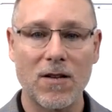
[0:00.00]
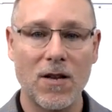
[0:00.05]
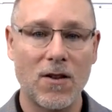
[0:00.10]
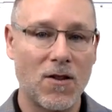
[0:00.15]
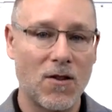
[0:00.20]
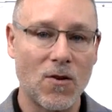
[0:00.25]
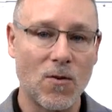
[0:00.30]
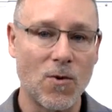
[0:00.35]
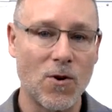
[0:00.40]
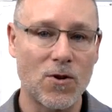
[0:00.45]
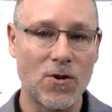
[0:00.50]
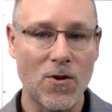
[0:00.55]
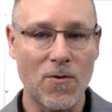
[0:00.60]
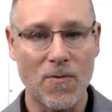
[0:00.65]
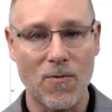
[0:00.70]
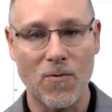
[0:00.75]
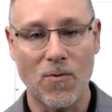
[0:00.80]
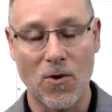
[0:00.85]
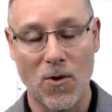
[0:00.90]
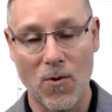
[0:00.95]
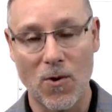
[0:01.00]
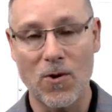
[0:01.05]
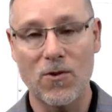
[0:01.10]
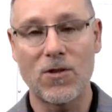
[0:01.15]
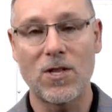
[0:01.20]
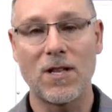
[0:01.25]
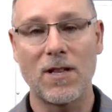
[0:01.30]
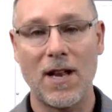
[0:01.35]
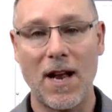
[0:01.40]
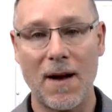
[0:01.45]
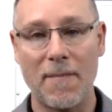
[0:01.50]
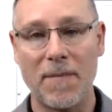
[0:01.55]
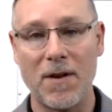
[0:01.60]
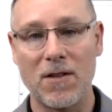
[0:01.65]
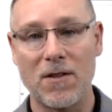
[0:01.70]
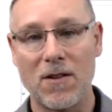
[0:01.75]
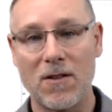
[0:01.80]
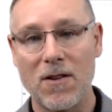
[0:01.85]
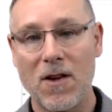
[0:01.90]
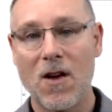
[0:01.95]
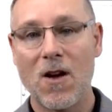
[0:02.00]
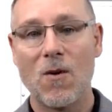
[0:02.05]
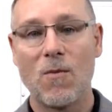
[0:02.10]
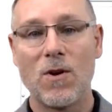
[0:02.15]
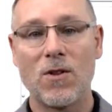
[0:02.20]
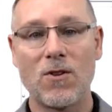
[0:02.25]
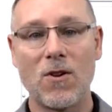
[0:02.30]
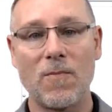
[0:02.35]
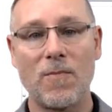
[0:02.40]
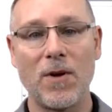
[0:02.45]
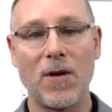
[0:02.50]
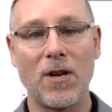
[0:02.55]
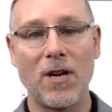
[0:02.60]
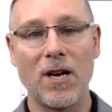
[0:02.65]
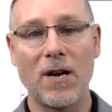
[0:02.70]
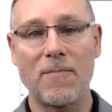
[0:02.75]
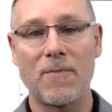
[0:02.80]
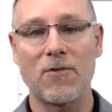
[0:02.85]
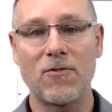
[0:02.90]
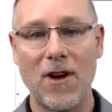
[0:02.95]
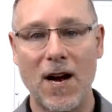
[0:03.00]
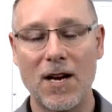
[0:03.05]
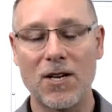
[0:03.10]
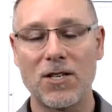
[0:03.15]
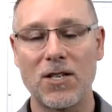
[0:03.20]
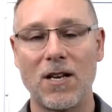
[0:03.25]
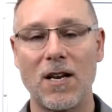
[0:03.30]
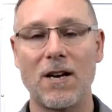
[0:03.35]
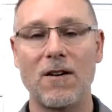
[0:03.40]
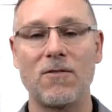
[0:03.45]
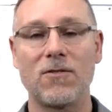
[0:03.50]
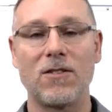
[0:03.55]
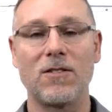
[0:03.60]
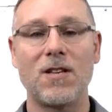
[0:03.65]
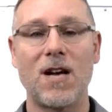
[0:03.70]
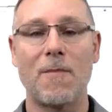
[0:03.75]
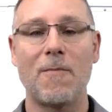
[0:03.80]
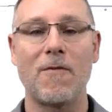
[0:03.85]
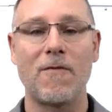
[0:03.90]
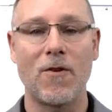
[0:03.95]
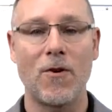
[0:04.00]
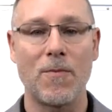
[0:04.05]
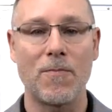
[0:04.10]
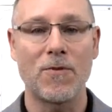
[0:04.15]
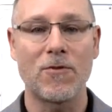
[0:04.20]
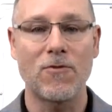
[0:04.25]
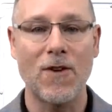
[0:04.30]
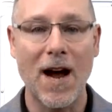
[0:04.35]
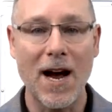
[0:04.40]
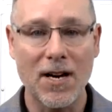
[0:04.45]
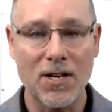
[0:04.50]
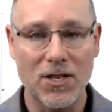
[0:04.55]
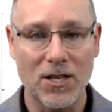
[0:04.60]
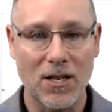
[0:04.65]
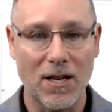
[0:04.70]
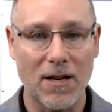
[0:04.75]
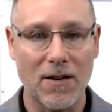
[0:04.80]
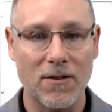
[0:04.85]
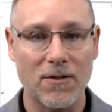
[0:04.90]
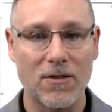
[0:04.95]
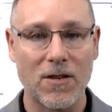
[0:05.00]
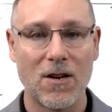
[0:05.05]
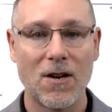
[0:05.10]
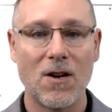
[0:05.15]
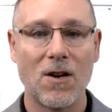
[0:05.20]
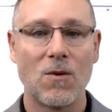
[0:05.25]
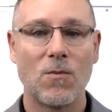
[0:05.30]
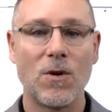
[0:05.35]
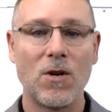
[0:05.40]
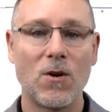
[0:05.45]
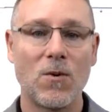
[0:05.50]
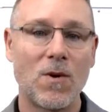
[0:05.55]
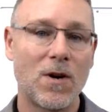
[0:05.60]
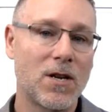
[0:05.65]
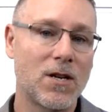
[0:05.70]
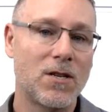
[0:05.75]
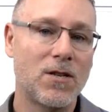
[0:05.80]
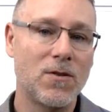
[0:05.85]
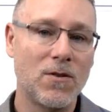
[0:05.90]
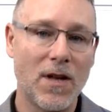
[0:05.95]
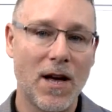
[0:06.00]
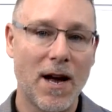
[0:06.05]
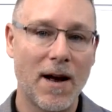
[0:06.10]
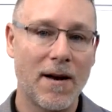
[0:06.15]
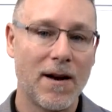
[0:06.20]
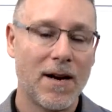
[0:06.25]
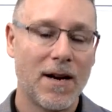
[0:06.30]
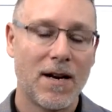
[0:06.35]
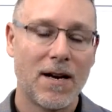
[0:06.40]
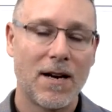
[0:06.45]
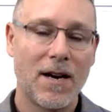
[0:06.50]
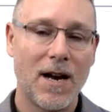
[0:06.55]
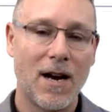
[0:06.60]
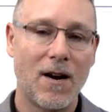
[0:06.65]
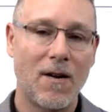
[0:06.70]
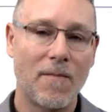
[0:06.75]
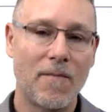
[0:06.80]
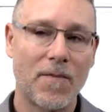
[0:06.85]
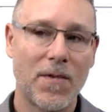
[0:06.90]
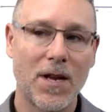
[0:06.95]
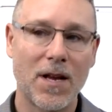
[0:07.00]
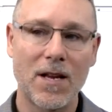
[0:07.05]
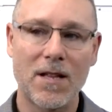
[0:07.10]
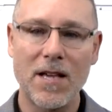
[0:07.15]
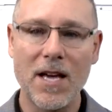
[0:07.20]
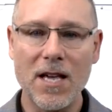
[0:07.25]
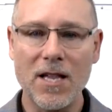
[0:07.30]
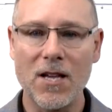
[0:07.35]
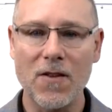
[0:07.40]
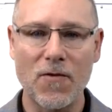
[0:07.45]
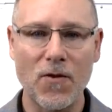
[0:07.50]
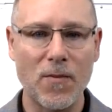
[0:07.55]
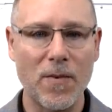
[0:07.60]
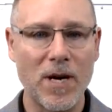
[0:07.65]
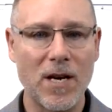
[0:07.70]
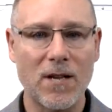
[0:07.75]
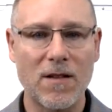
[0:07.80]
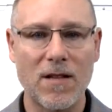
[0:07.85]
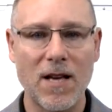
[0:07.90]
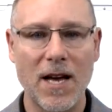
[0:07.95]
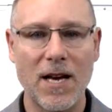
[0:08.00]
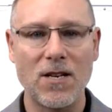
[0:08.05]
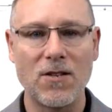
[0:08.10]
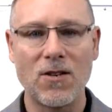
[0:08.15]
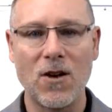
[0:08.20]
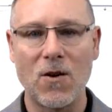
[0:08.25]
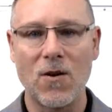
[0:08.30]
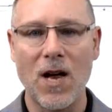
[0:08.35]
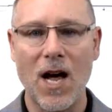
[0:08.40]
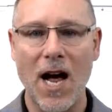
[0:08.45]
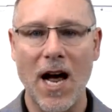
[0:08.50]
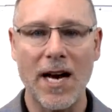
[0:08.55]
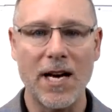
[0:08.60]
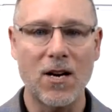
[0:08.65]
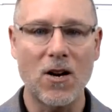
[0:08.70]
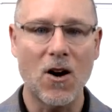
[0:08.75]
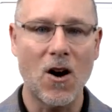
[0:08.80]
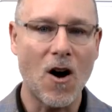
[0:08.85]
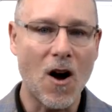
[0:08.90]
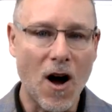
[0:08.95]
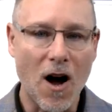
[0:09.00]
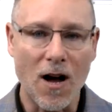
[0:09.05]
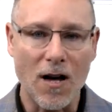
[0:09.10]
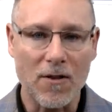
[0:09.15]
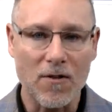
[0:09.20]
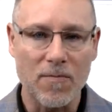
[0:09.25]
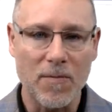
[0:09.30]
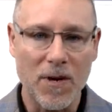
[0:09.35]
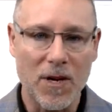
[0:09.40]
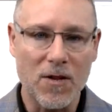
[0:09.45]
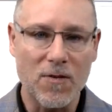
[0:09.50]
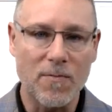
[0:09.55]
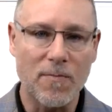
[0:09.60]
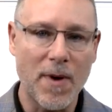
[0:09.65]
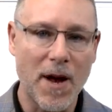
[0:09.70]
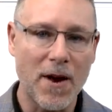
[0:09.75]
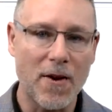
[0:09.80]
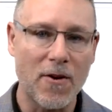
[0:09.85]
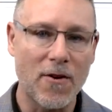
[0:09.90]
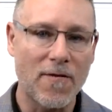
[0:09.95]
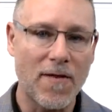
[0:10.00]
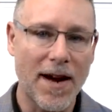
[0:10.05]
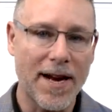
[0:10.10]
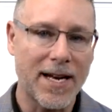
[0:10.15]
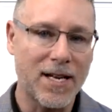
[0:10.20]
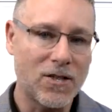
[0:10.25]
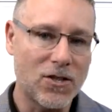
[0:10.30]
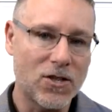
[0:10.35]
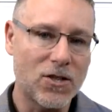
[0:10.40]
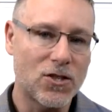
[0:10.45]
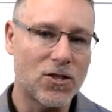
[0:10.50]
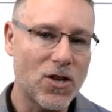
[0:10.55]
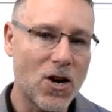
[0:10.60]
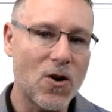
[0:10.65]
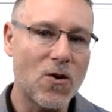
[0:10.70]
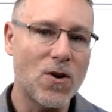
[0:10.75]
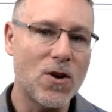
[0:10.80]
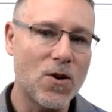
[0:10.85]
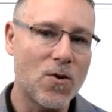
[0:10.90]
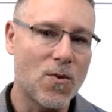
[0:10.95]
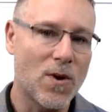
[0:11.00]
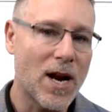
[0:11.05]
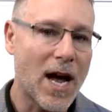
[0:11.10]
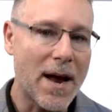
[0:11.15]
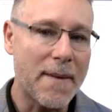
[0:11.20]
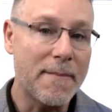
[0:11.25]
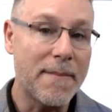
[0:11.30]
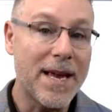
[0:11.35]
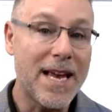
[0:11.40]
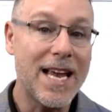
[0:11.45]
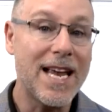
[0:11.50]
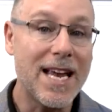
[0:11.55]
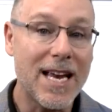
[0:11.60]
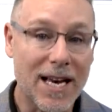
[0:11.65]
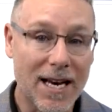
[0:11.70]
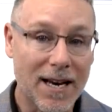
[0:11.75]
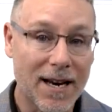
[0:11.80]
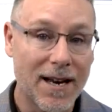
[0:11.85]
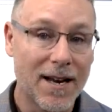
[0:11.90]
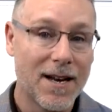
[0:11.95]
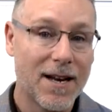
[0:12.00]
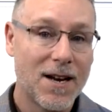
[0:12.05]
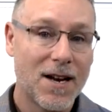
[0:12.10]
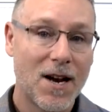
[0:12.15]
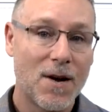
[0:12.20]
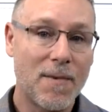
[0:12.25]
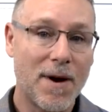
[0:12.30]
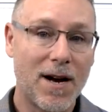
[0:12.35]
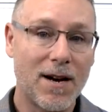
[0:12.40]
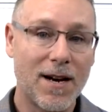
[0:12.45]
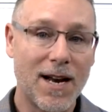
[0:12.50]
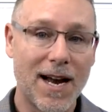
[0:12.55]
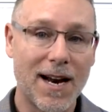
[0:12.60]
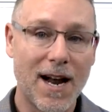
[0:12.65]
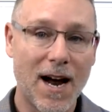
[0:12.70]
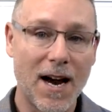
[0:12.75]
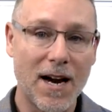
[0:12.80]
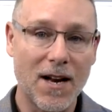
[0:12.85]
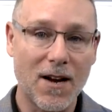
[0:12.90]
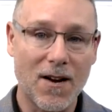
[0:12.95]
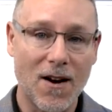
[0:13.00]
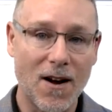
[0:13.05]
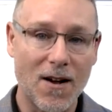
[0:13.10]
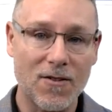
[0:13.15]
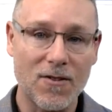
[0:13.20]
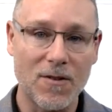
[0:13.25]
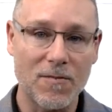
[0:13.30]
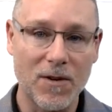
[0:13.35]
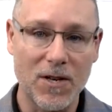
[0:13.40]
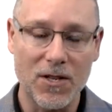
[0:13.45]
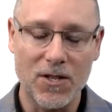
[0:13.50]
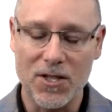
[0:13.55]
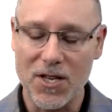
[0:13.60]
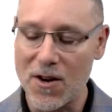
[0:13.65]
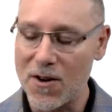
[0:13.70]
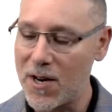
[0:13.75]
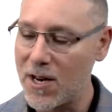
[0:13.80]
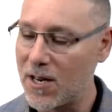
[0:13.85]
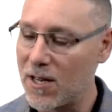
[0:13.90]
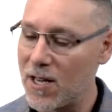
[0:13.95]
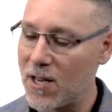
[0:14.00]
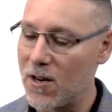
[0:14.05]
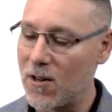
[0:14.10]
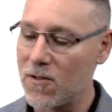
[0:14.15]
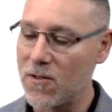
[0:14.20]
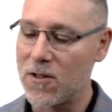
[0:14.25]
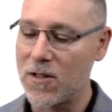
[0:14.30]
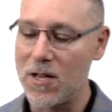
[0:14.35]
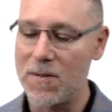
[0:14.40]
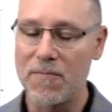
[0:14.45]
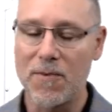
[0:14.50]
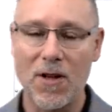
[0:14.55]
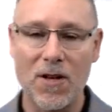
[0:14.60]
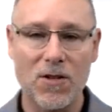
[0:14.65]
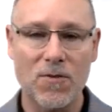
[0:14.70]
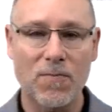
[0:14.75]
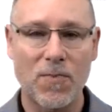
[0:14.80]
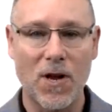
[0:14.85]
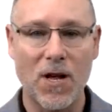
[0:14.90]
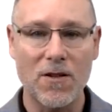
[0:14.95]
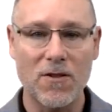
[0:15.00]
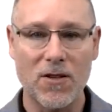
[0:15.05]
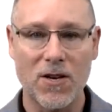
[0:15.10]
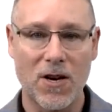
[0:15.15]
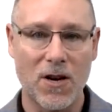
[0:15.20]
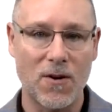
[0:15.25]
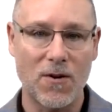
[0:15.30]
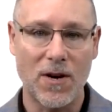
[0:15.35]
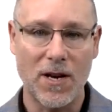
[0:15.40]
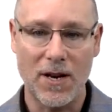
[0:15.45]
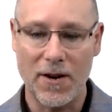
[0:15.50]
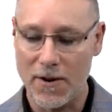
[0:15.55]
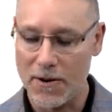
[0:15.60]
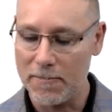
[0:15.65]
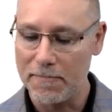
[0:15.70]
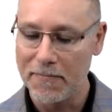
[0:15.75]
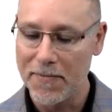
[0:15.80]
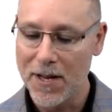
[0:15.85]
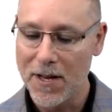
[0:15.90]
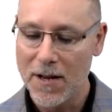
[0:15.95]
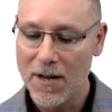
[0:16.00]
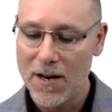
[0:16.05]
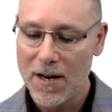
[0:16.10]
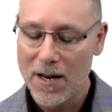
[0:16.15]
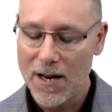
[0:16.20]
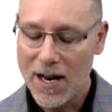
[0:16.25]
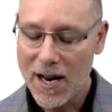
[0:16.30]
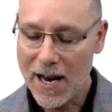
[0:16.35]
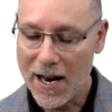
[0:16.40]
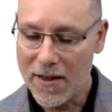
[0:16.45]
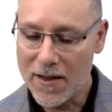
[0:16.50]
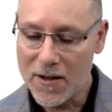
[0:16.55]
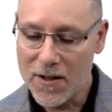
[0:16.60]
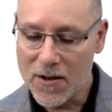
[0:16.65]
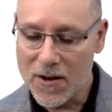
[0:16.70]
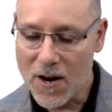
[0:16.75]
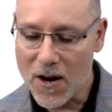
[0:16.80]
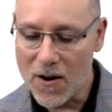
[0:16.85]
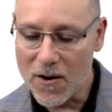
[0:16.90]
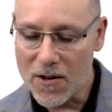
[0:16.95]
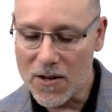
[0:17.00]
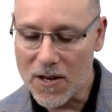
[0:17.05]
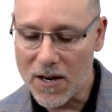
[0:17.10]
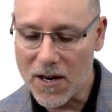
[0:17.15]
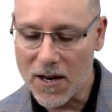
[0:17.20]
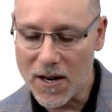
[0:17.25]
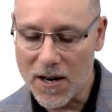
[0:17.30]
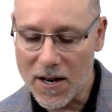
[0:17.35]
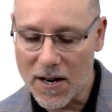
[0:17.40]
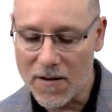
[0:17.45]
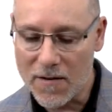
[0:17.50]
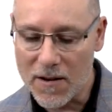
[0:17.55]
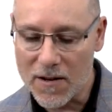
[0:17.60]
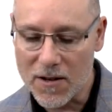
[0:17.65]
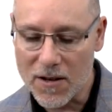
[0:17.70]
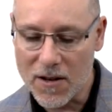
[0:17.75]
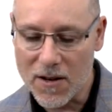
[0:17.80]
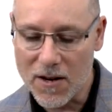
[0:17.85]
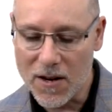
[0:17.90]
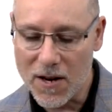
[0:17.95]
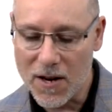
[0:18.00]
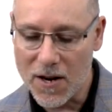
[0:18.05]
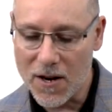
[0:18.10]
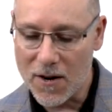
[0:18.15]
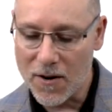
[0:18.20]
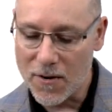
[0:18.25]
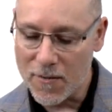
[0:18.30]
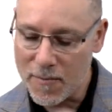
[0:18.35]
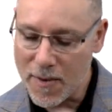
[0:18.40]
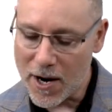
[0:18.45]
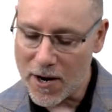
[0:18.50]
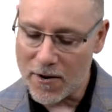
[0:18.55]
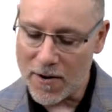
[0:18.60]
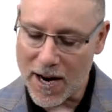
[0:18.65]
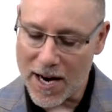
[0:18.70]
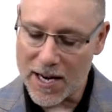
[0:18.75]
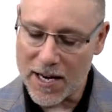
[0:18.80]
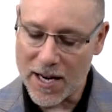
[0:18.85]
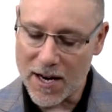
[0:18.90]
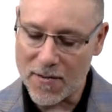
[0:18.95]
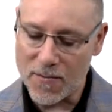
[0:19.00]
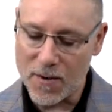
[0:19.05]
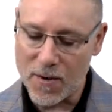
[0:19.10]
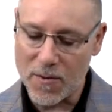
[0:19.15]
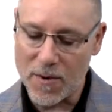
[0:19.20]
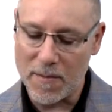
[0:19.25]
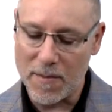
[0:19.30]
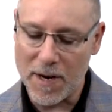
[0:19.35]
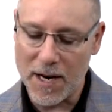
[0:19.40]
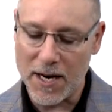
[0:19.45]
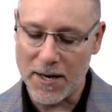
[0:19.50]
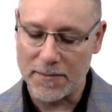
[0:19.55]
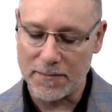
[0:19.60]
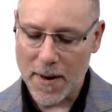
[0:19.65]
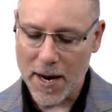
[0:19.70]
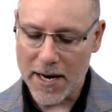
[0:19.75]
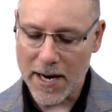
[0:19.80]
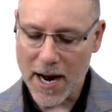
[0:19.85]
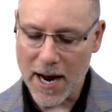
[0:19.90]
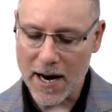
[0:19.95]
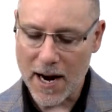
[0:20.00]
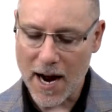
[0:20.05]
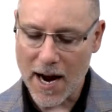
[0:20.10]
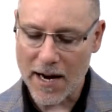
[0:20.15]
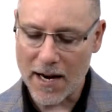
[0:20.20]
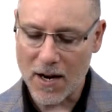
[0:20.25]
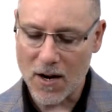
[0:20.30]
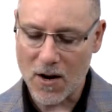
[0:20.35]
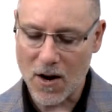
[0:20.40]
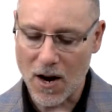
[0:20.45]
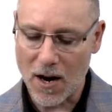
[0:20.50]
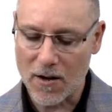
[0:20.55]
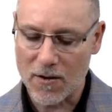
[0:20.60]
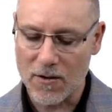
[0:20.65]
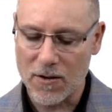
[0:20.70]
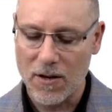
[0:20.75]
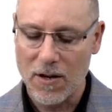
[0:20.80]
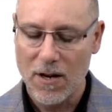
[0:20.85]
And the worst thing that happens is we start building abstraction layers on top of our abstraction layers. We don't want to do that. Now, it's easy for me to say don't hide cost, but it's better if I can show you what I mean about not hiding cost. So I'm going to show you a little C++ code here. And this code is going to give us a good or better idea of what we mean by not hiding cost.